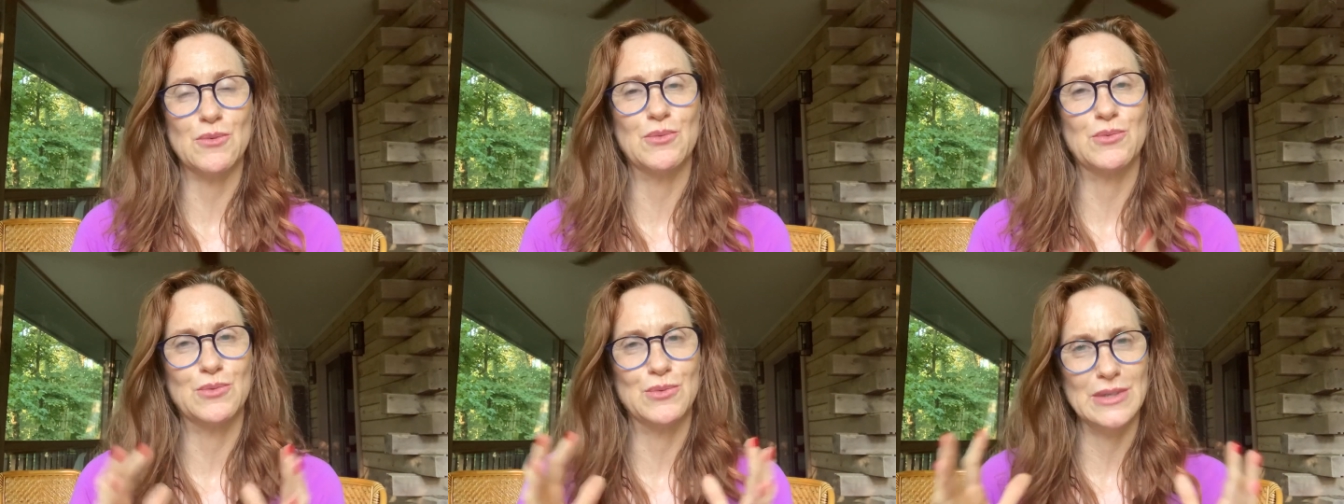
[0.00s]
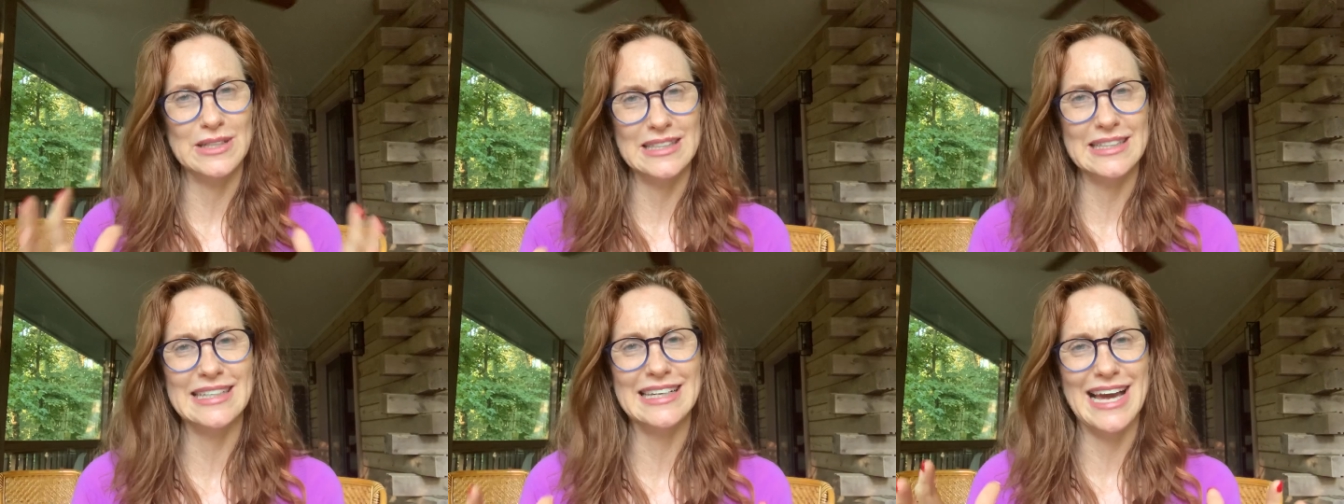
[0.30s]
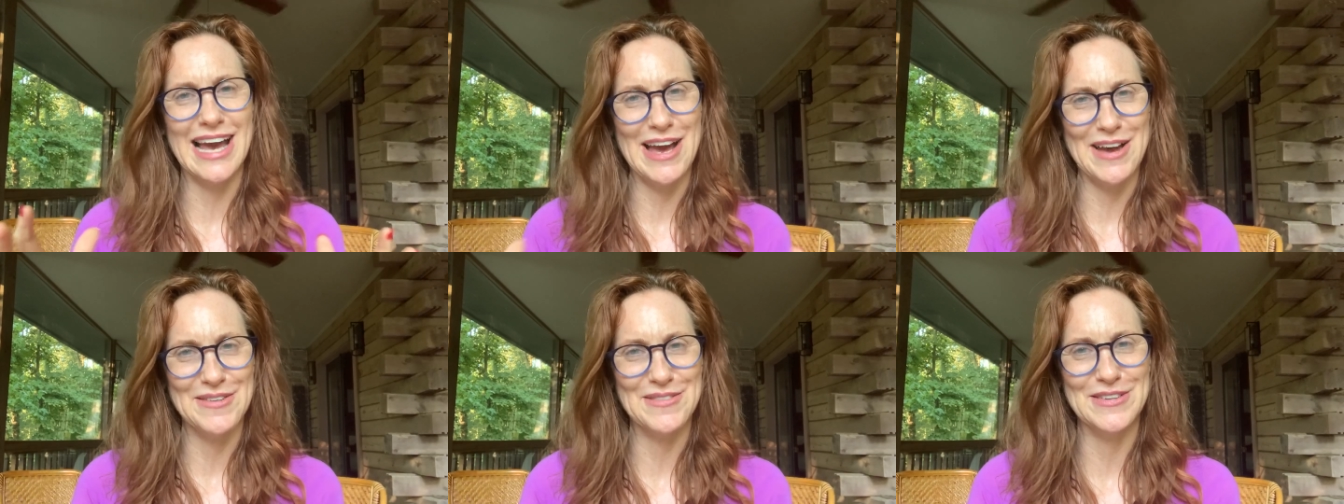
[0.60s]
really
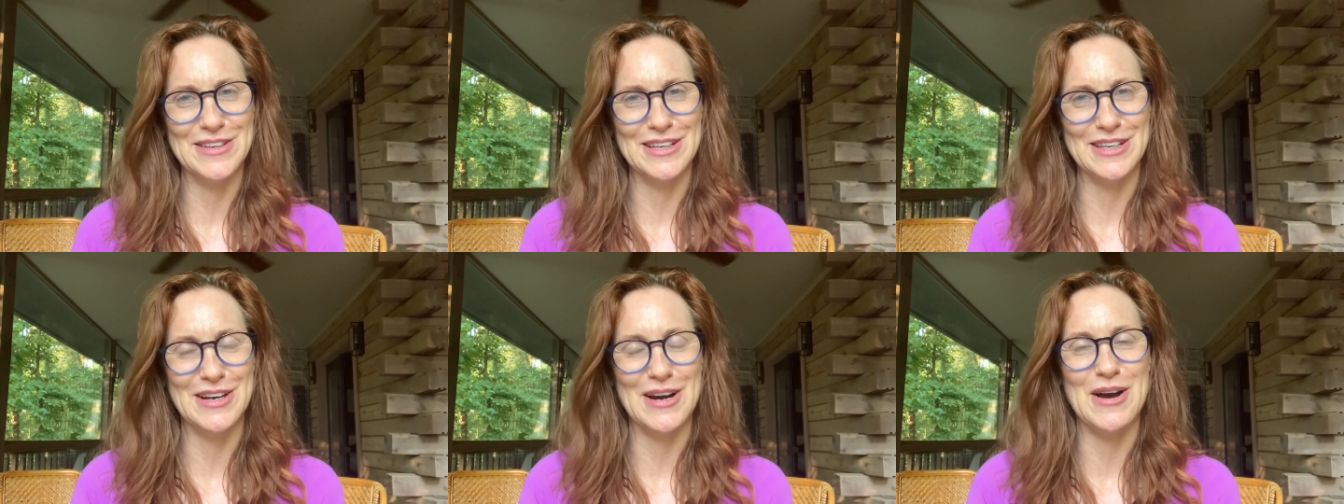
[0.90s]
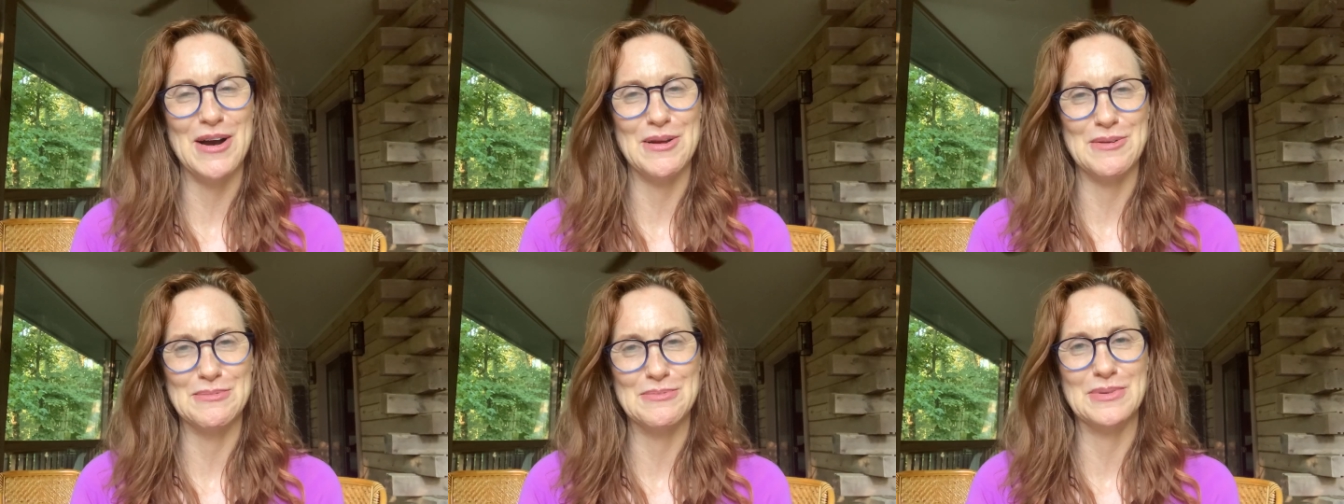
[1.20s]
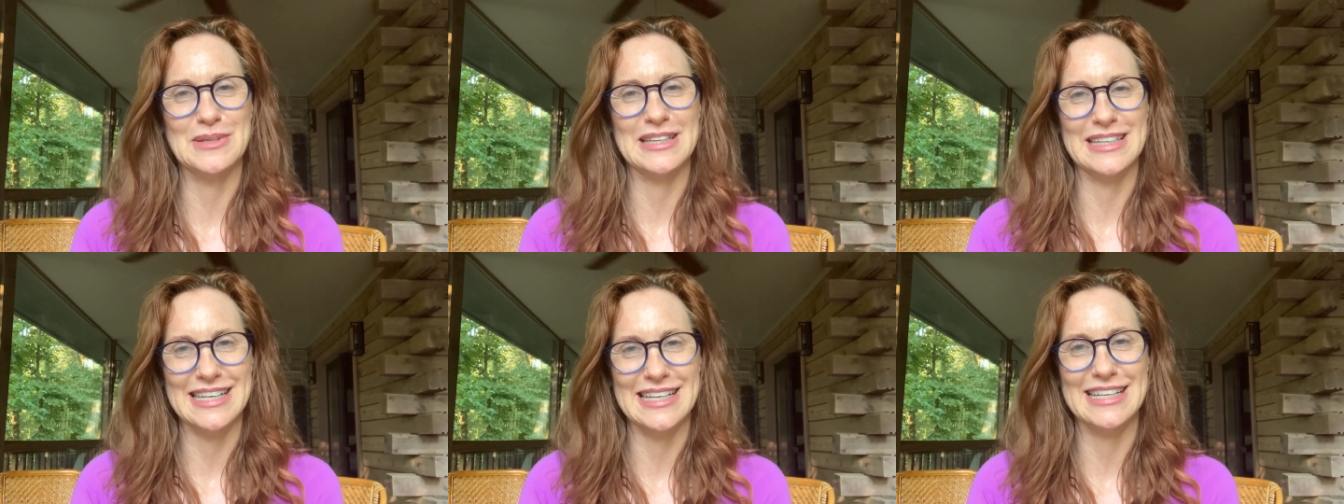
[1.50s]
heavy on
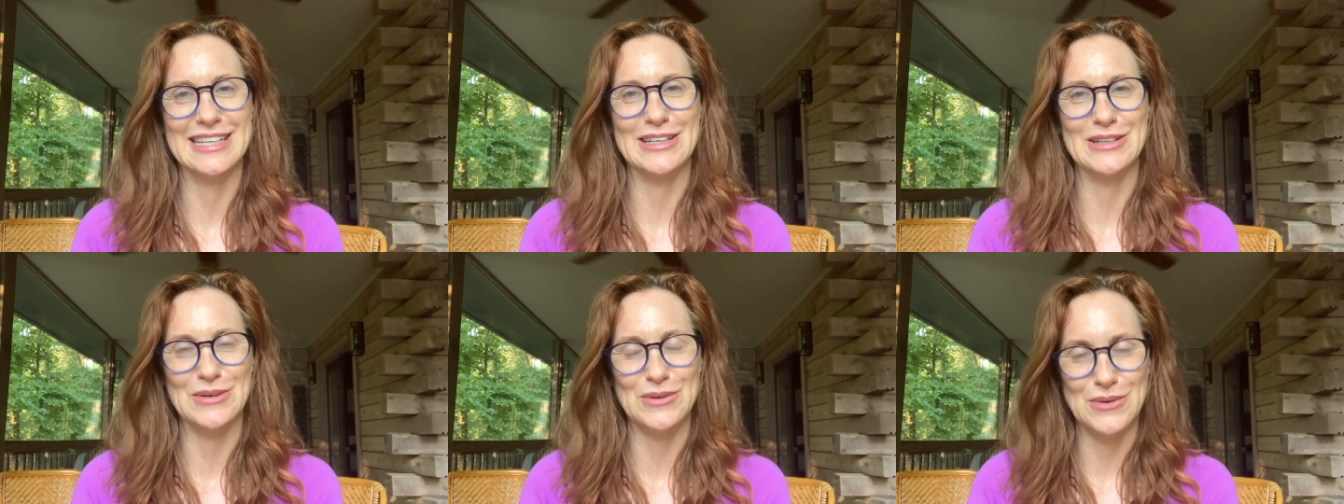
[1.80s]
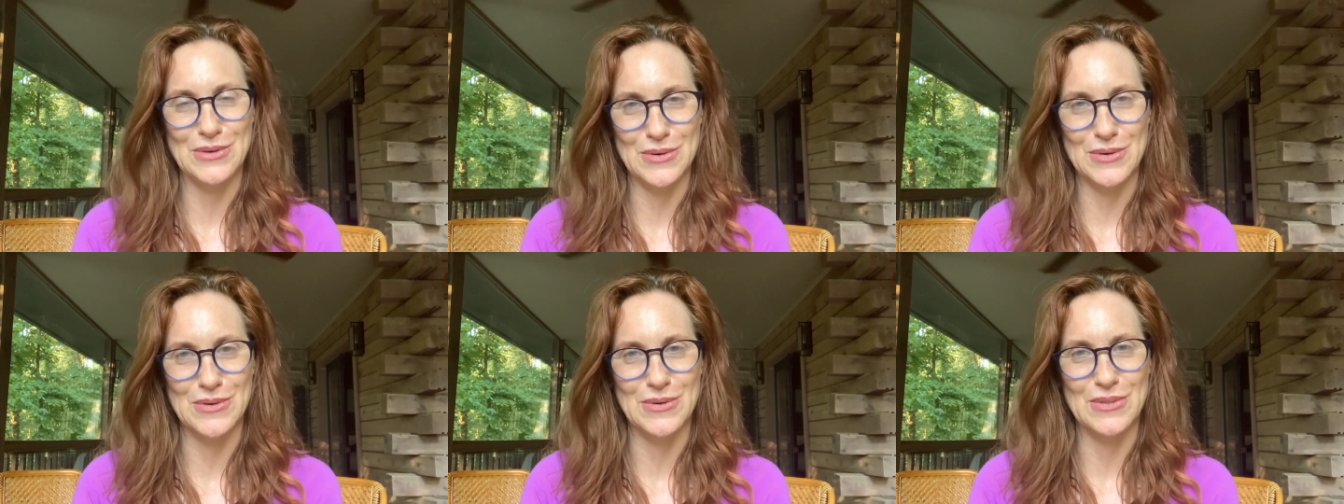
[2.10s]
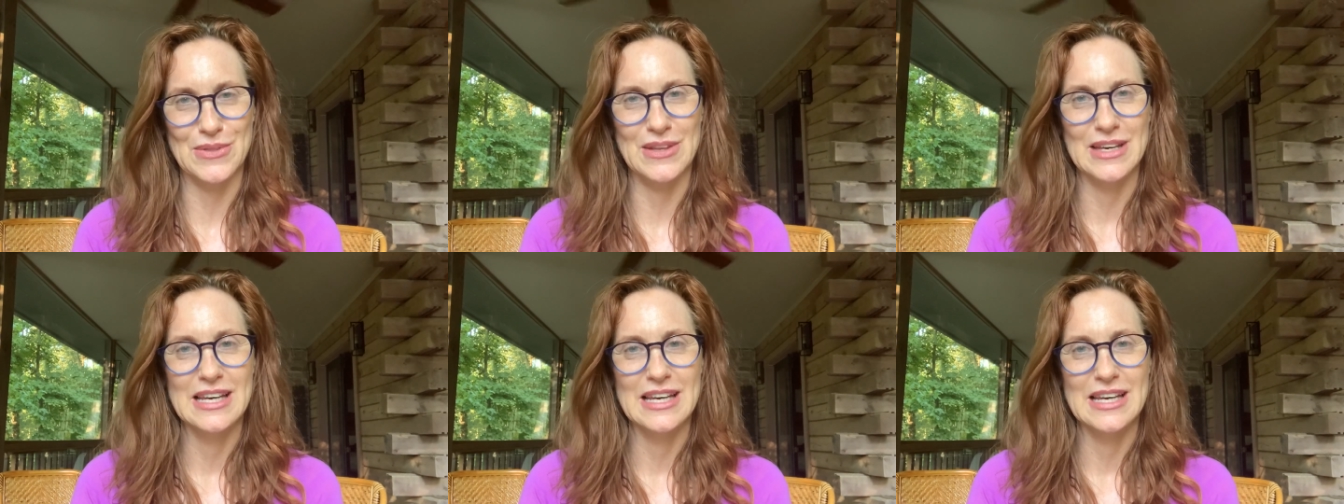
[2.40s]
planet Earth.